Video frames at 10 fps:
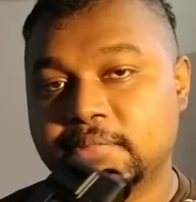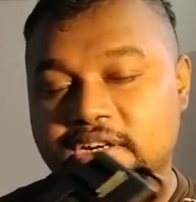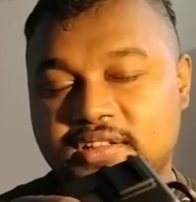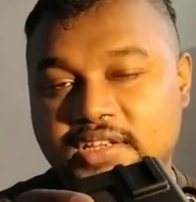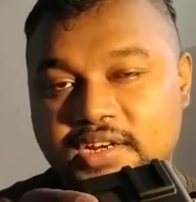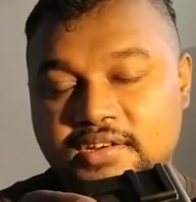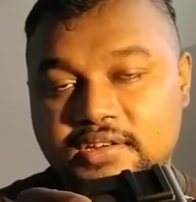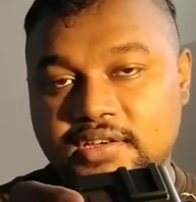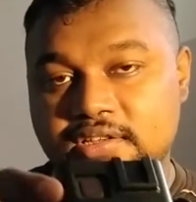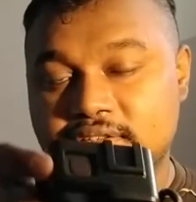button that
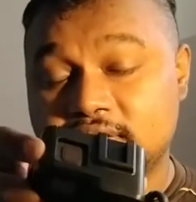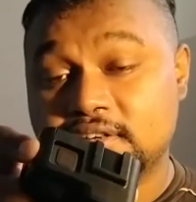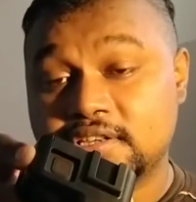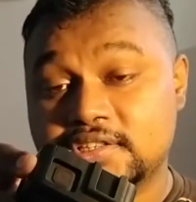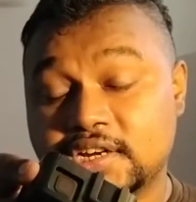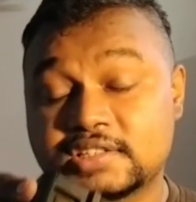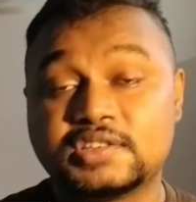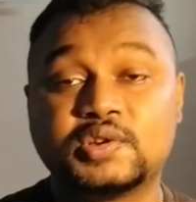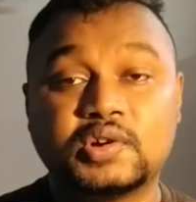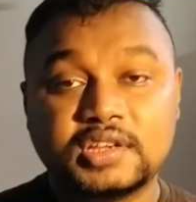instantly starts
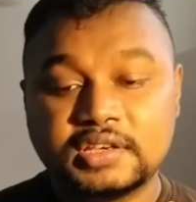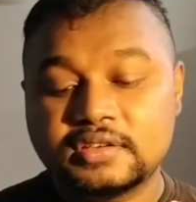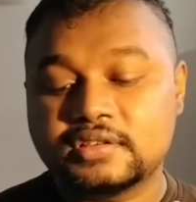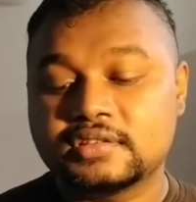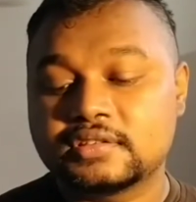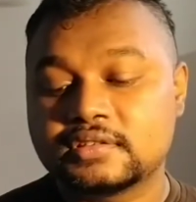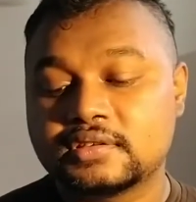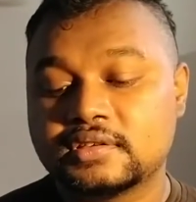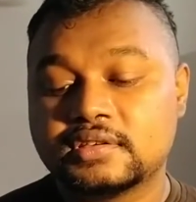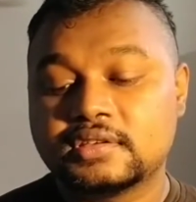recording
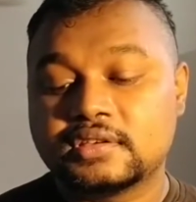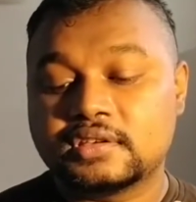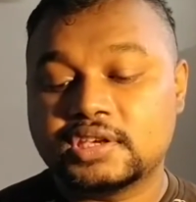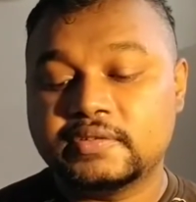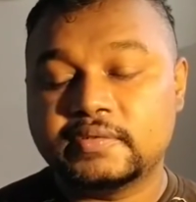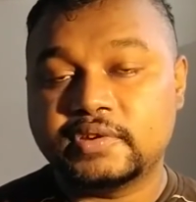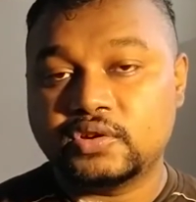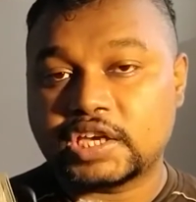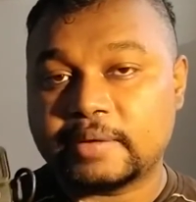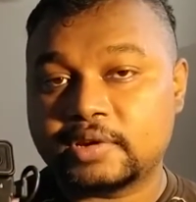even when your
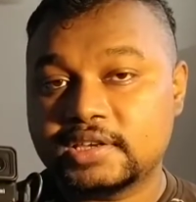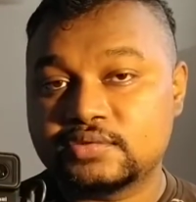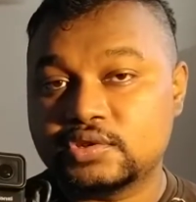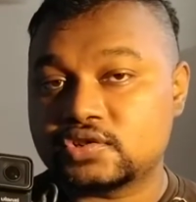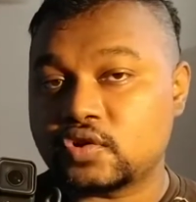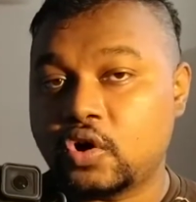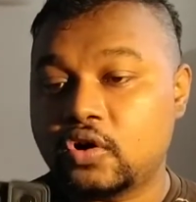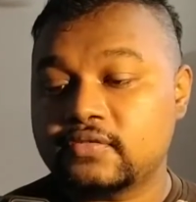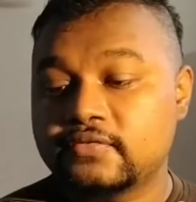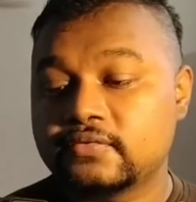camera is switched
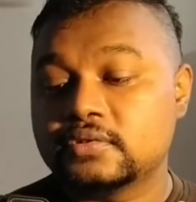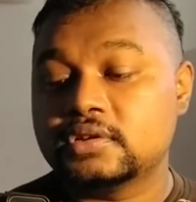off.